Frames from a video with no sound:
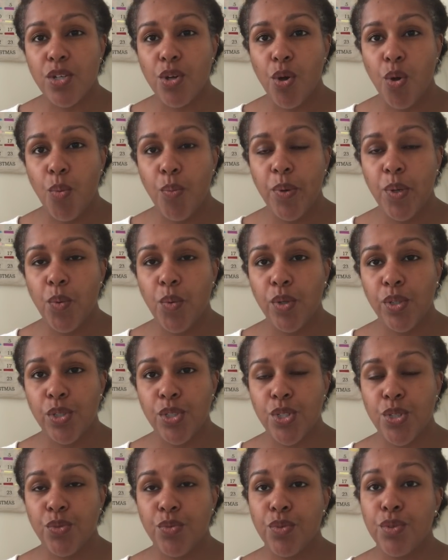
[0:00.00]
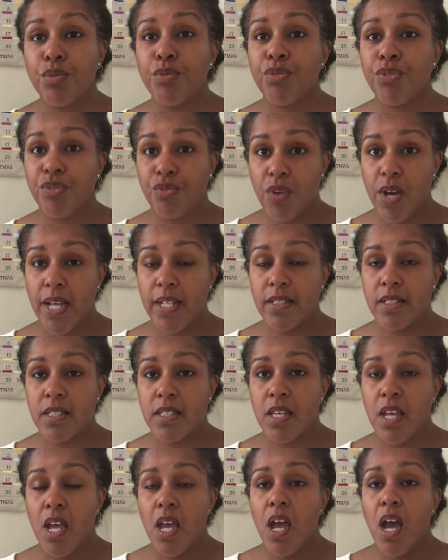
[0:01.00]
to open one or two new
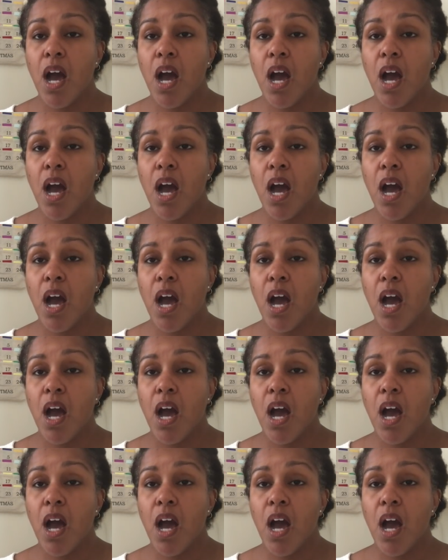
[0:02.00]
threads